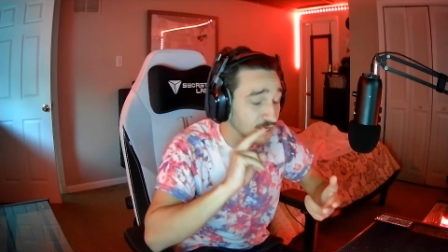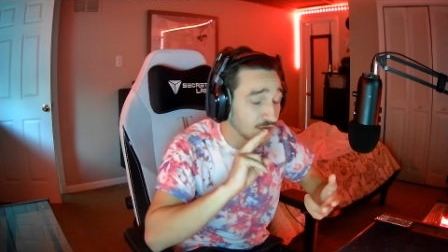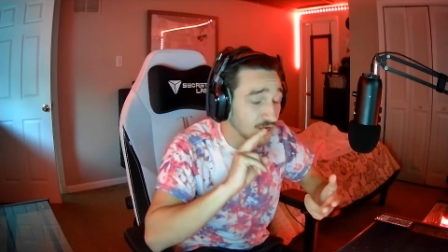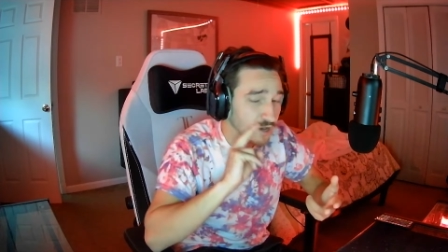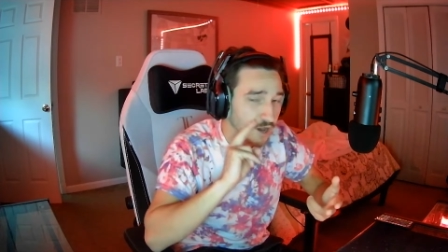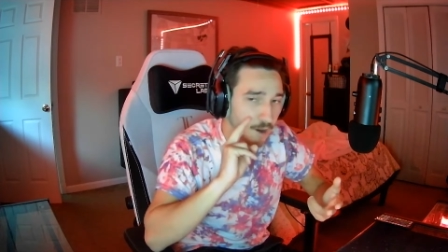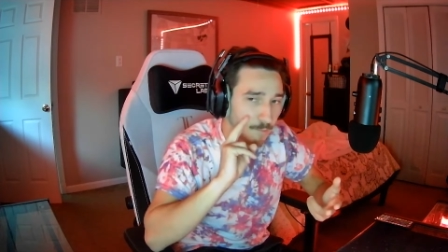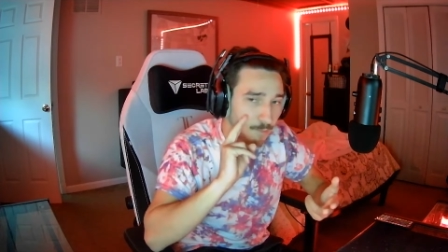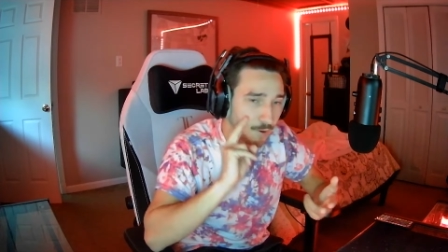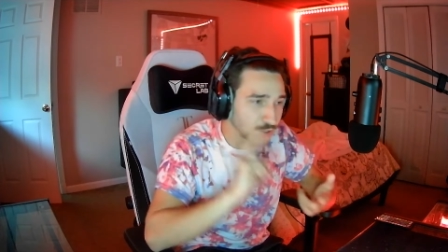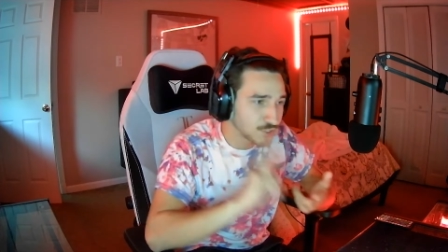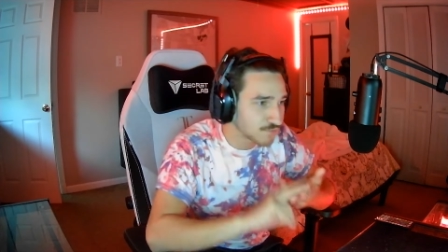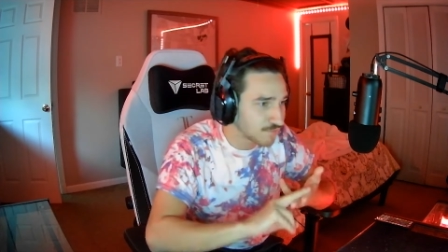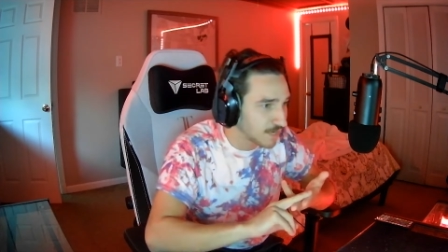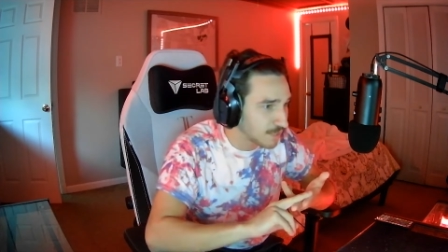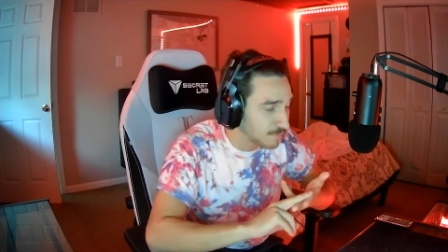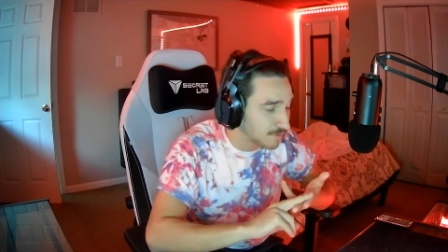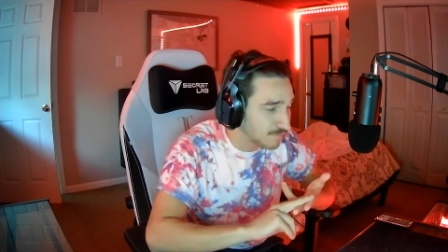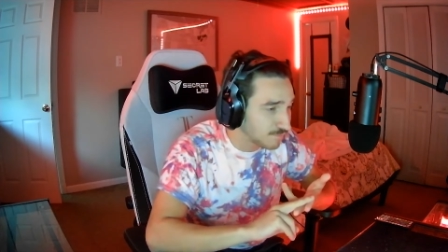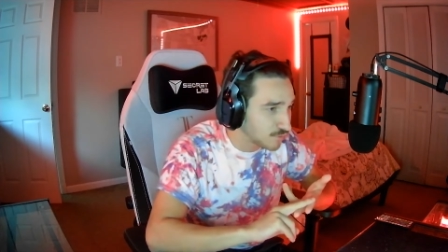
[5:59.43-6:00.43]
a bunch of
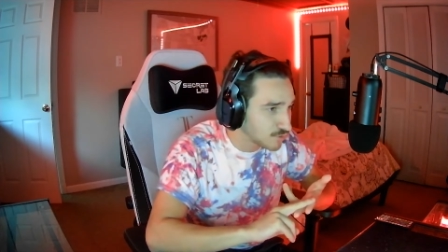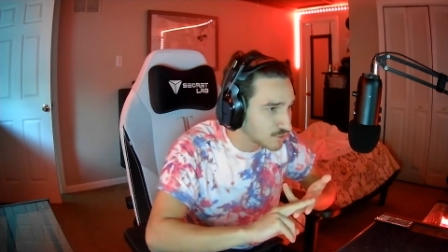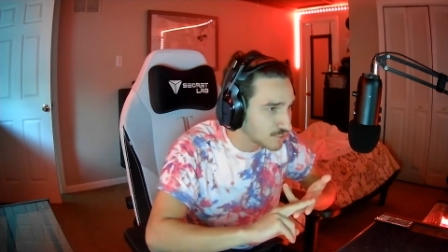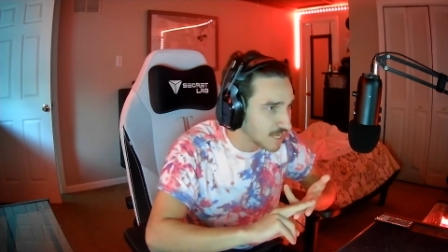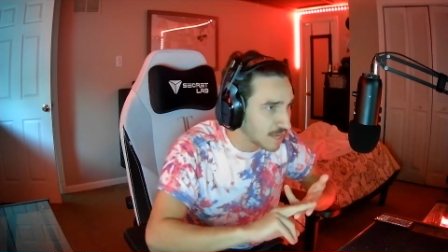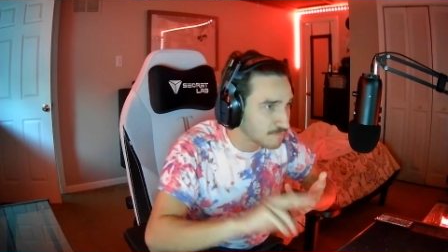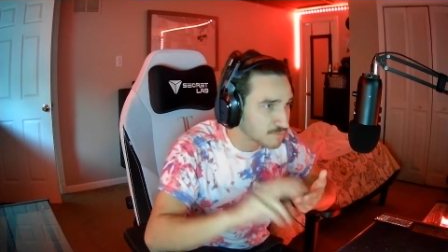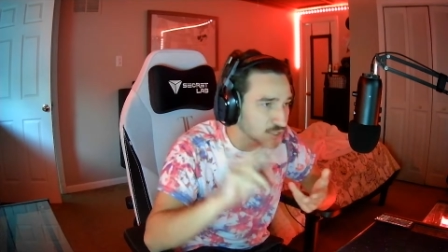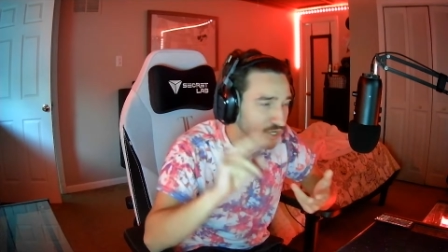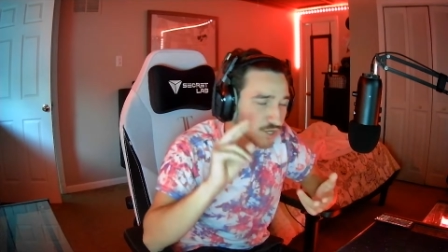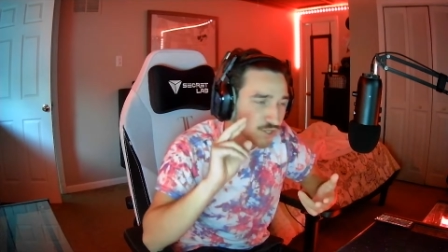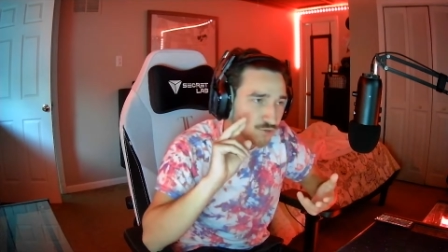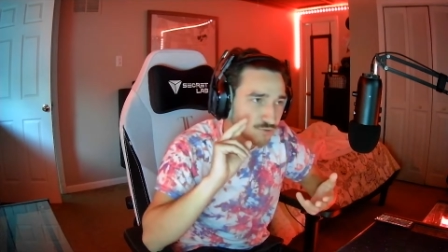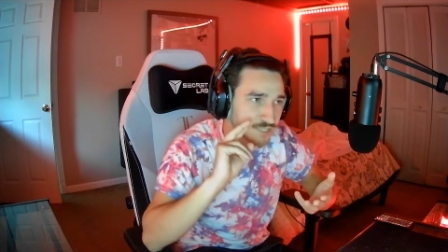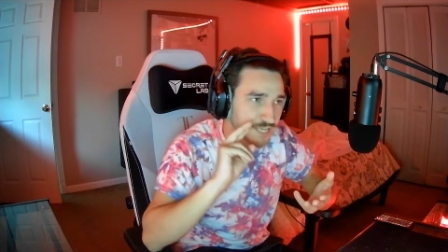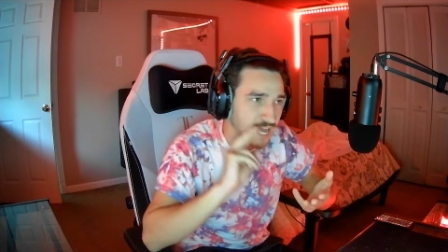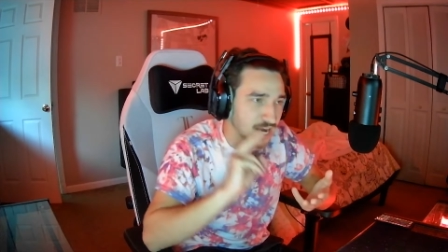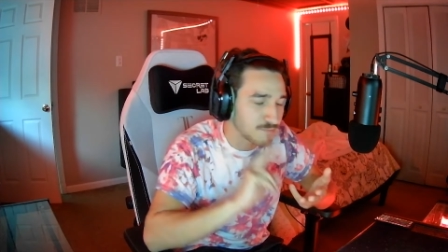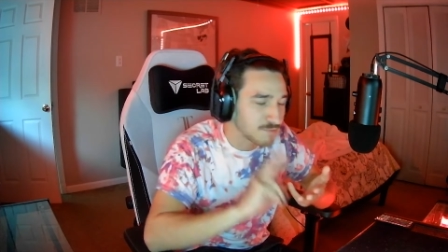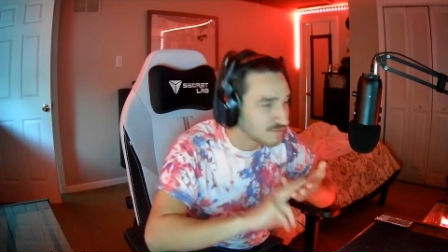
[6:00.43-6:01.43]
enemy footsteps,
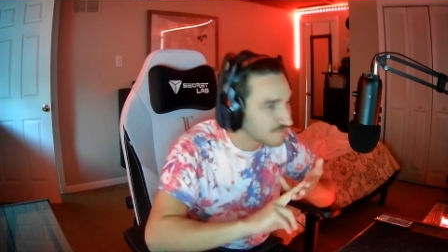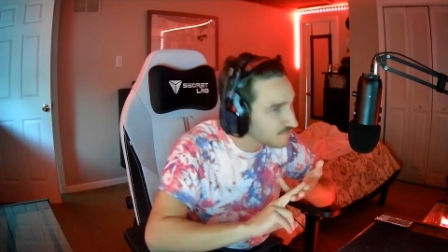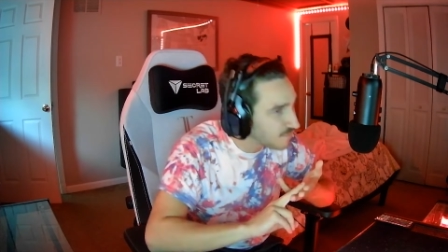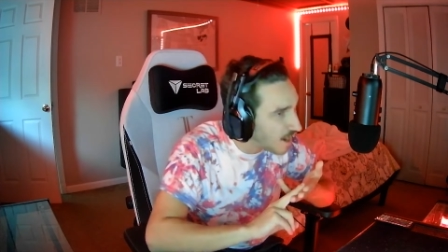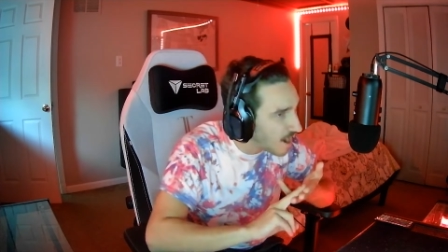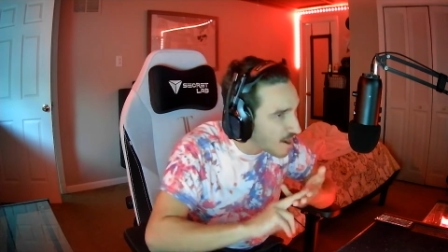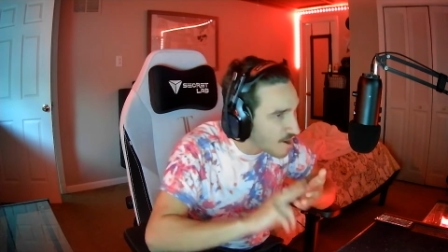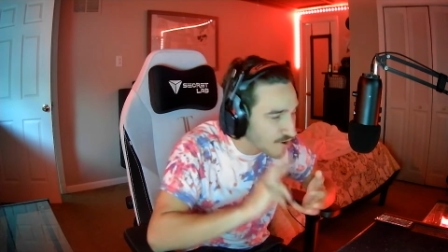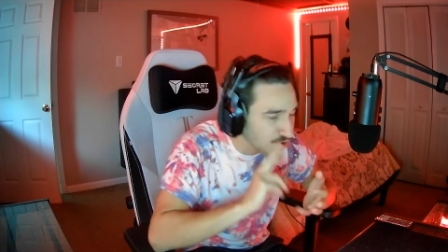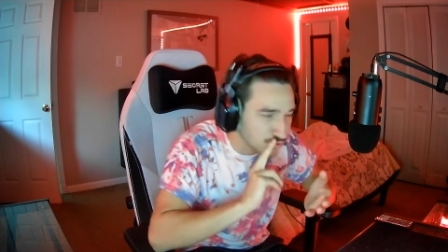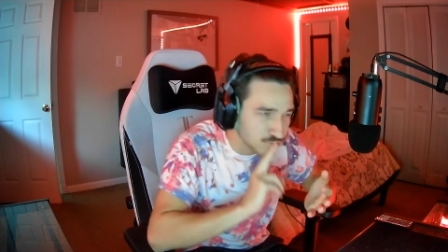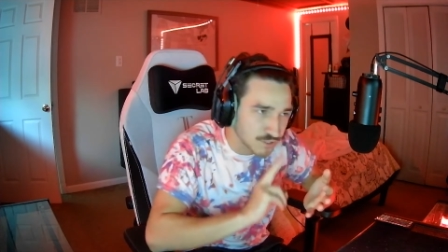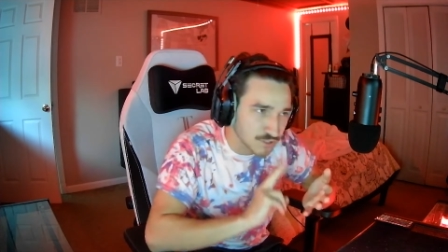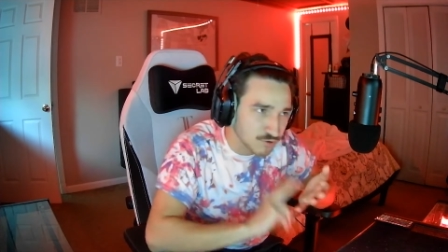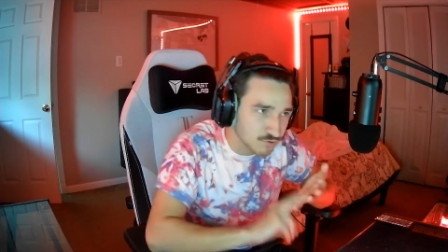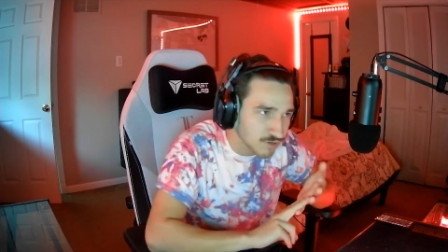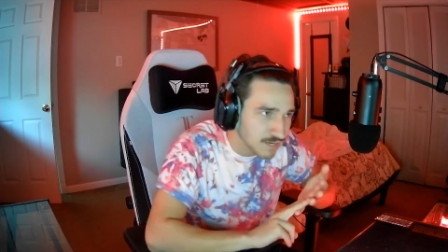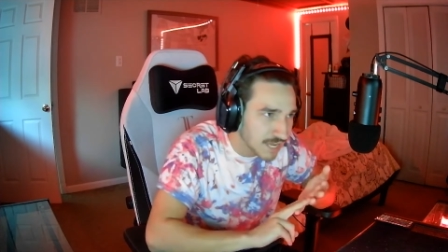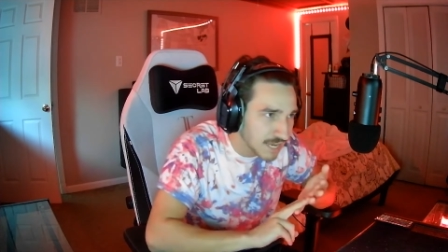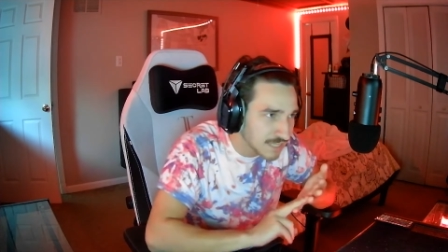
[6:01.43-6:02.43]
using enemy fire, using
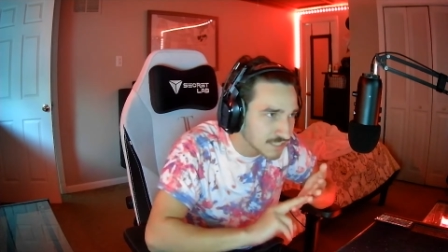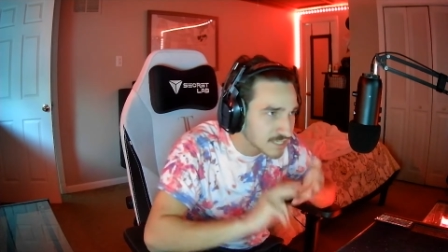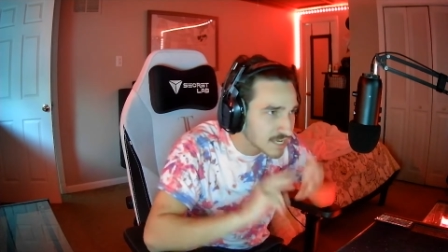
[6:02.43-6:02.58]
grenades,